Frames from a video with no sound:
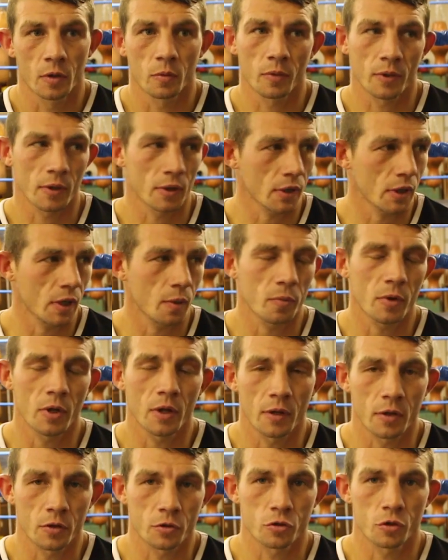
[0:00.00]
with a couple
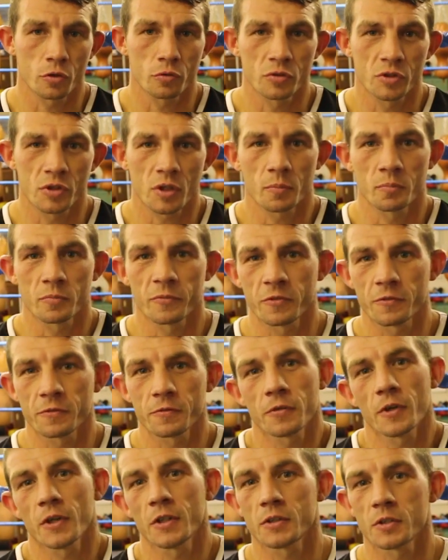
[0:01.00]
of other shows, some
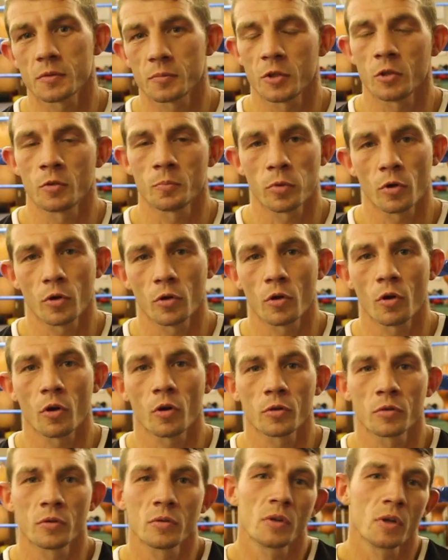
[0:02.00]
fights have been pulled
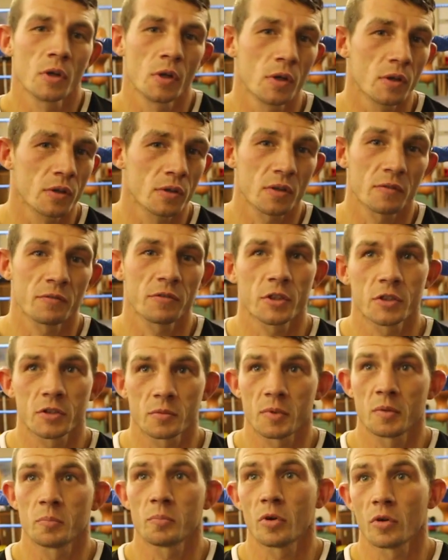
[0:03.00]
on, some fights
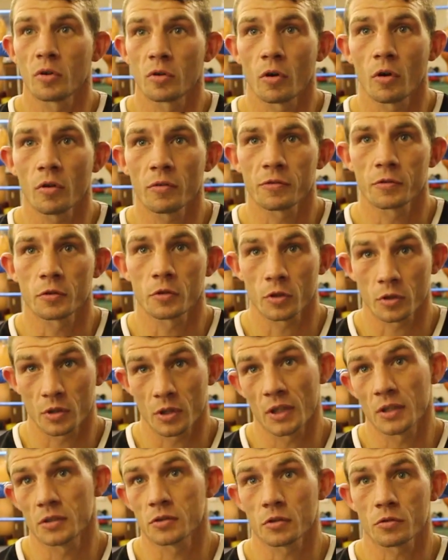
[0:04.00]
have been pulled off. You
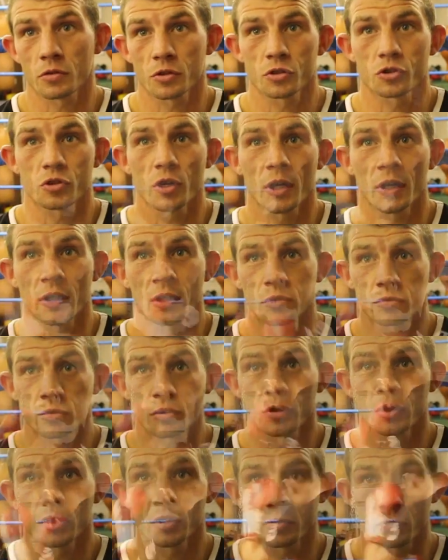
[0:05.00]
got like Sir Chris Jenkins
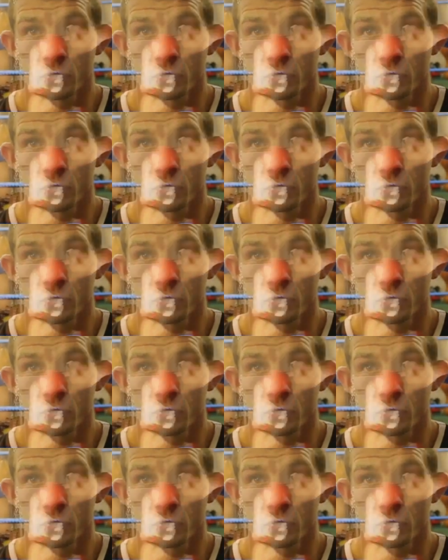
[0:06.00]
on it